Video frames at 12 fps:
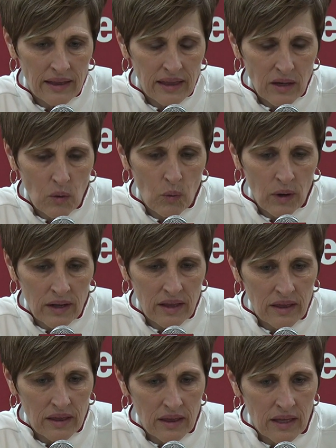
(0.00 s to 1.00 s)
think one
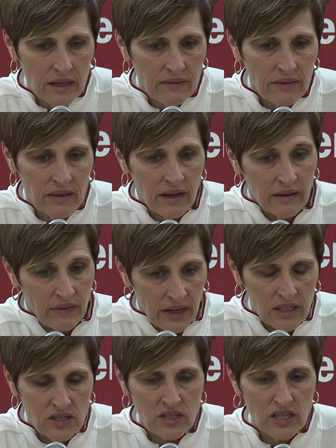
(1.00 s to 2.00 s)
of the
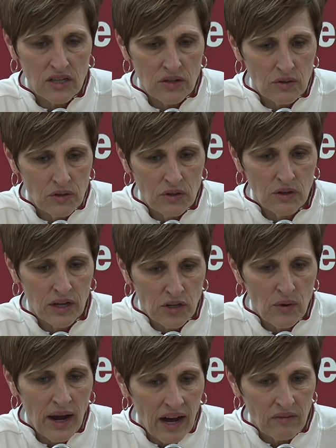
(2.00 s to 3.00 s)
advantages that
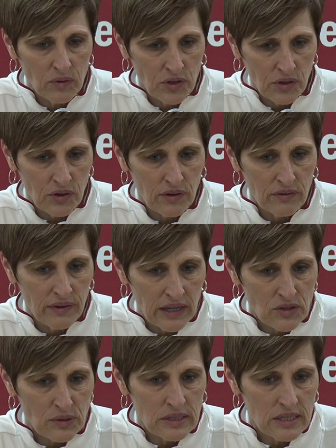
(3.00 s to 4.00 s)
you have when you're a
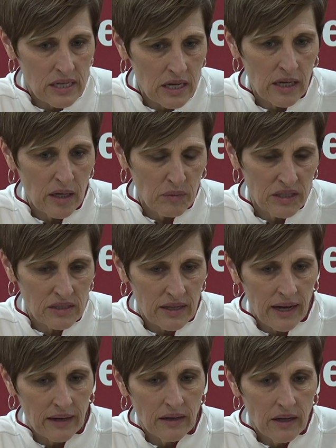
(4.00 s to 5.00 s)
veteran team is
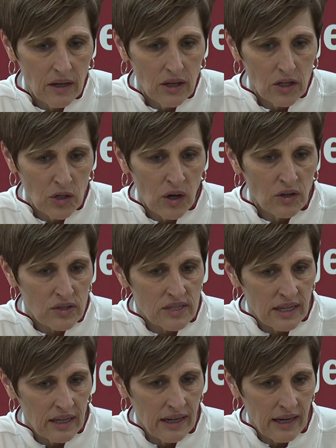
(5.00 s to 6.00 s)
that you
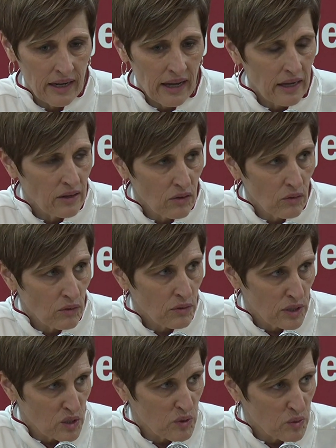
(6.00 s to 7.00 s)
understand how to handle
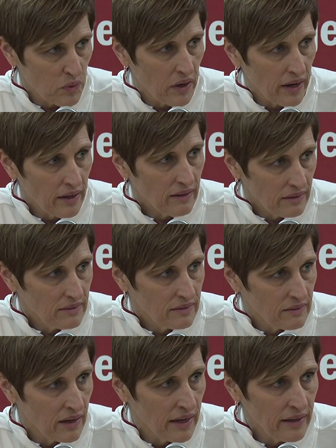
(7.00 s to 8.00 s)
Christmas break.
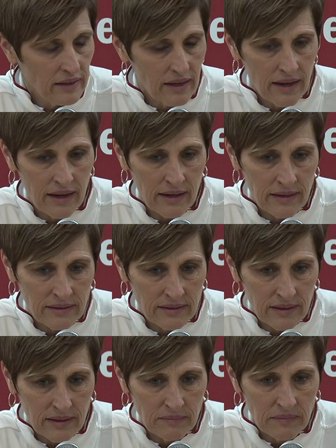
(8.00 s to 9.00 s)
Right.
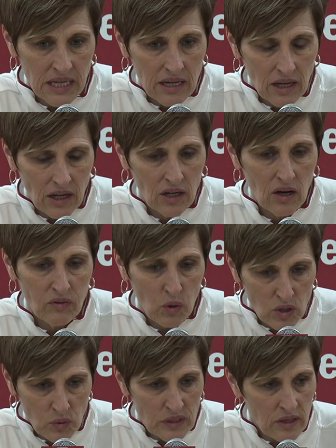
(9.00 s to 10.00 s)
And, of
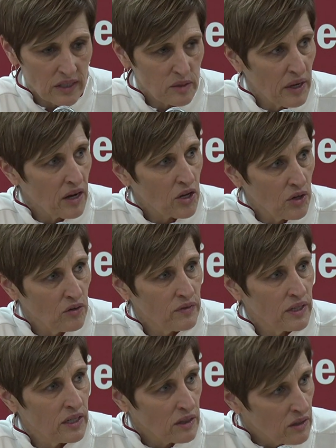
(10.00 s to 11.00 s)
course, we talked about
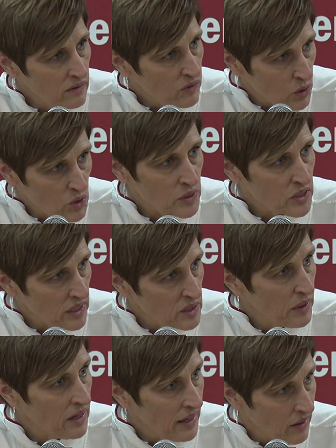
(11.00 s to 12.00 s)
COVID. Of course, we
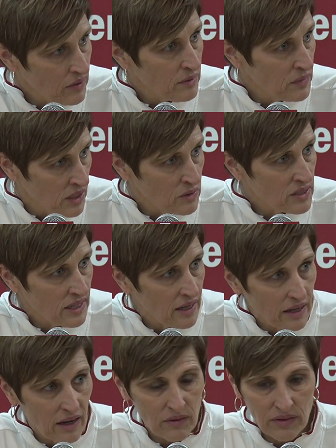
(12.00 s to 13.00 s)
talked about health,
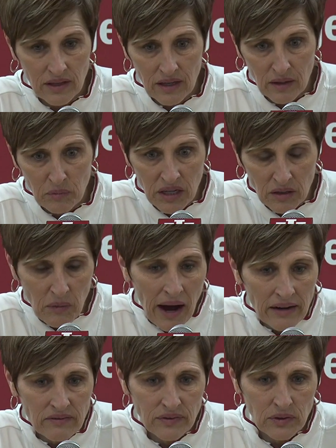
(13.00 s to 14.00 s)
staying healthy and being
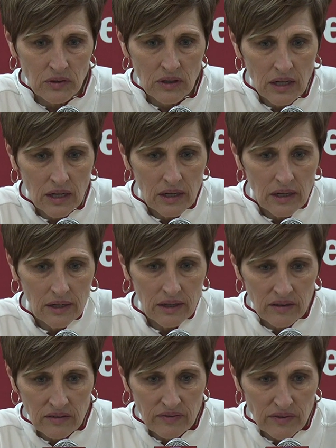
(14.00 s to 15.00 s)
mindful
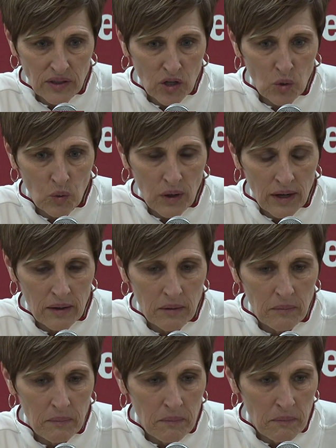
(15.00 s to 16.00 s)
of,
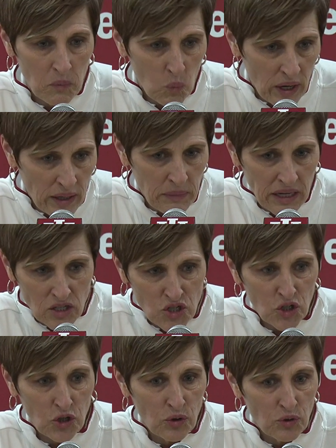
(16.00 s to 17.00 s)
making
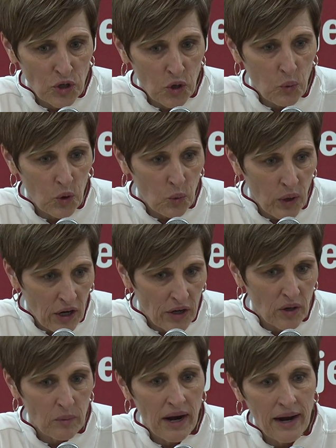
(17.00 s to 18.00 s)
sure, we're
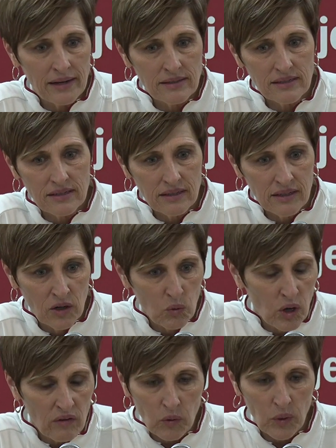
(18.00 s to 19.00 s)
wearing our mask,
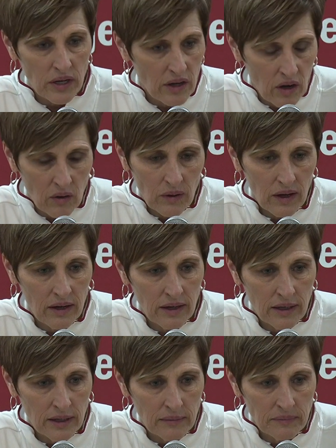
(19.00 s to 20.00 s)
wherever we go.
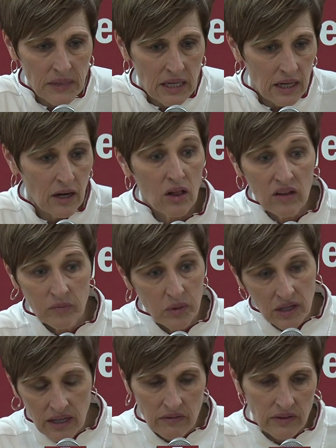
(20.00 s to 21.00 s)
And all of
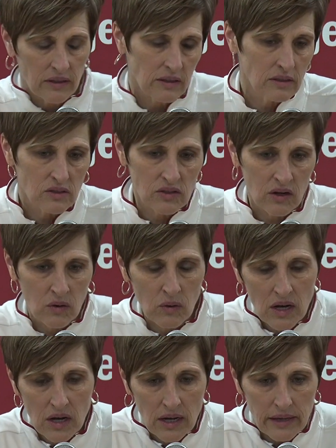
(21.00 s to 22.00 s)
them are leaving.
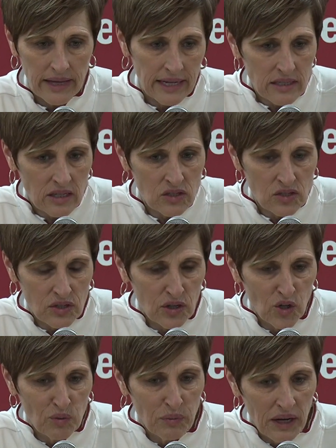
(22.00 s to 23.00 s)
So that's a
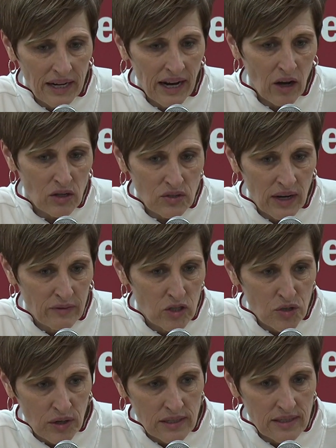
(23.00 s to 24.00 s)
concern. But I also have
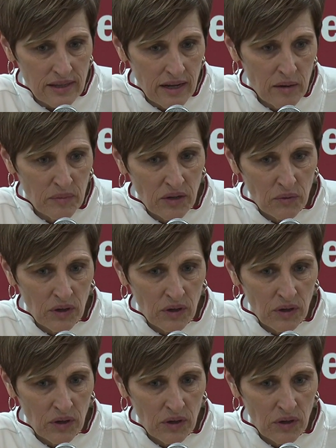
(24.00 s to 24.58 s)
to trust them and